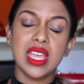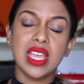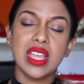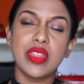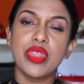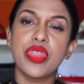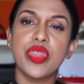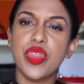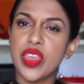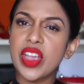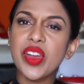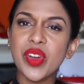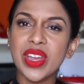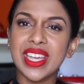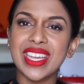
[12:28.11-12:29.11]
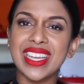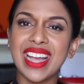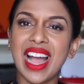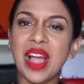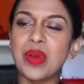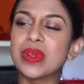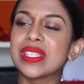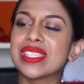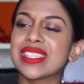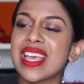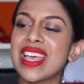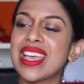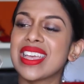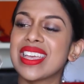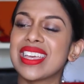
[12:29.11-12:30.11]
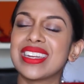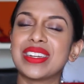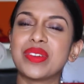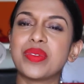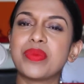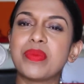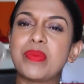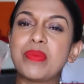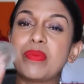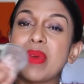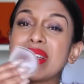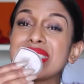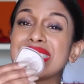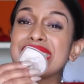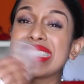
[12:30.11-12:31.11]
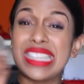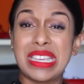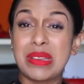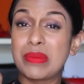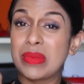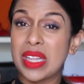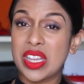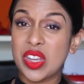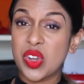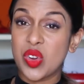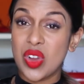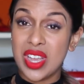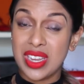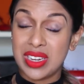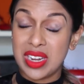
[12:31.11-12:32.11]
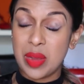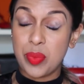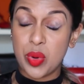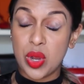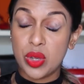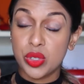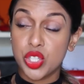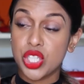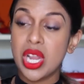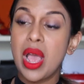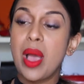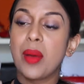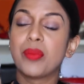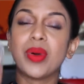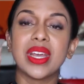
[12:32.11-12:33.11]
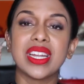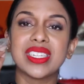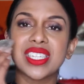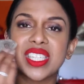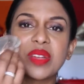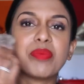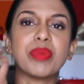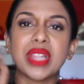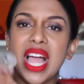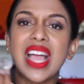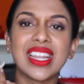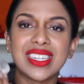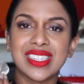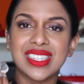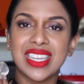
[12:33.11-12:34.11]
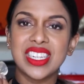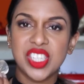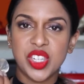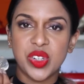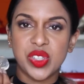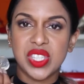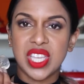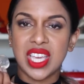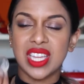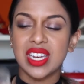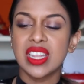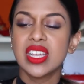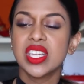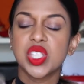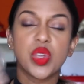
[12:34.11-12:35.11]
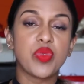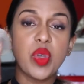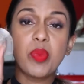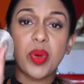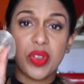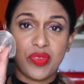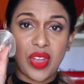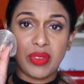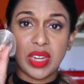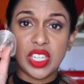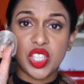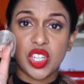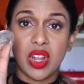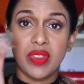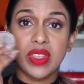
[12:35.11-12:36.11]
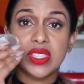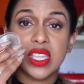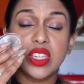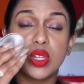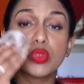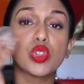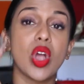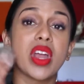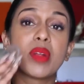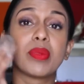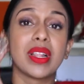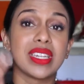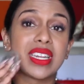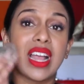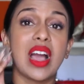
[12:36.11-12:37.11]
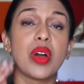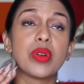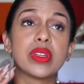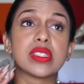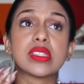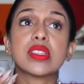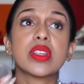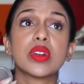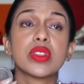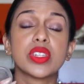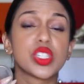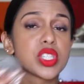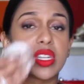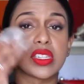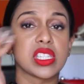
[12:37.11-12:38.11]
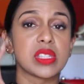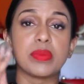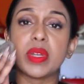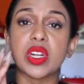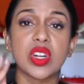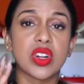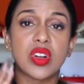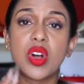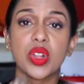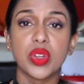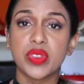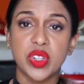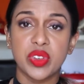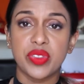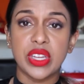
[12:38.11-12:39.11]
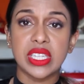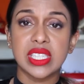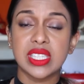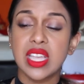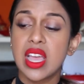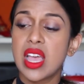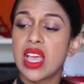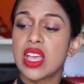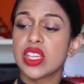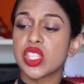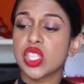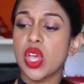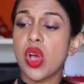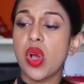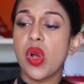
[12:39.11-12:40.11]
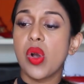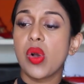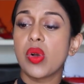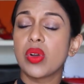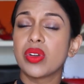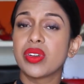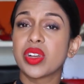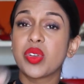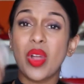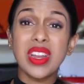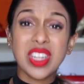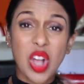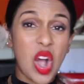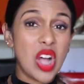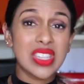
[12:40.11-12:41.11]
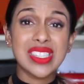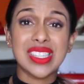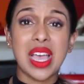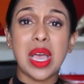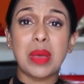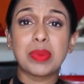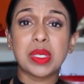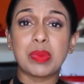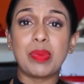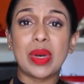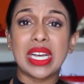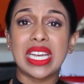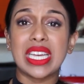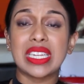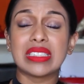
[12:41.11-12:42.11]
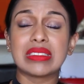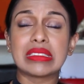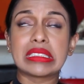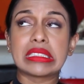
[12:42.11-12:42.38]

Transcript: in theory, I would say it might seem like a great approach, but it doesn't blend into your skin. So if you put foundation on this and you try to blend it out, it's literally just going to smear all over your face. So great concept, but